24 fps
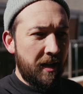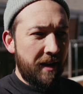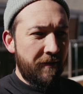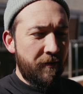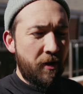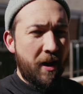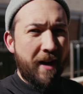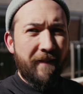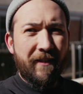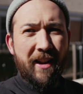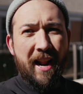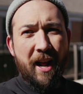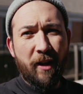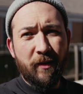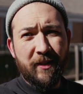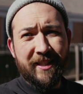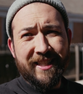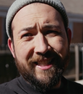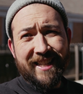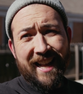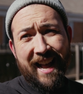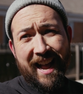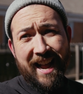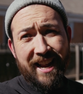If you have it
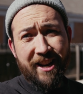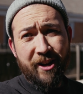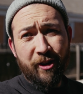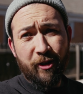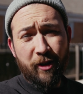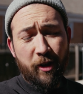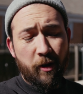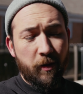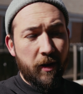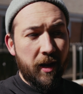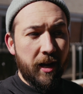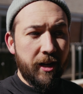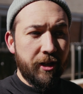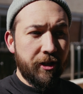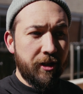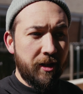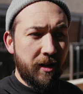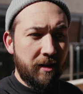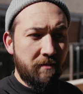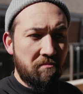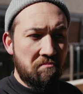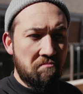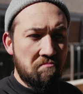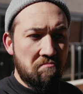outside your
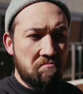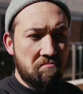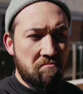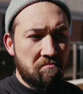location,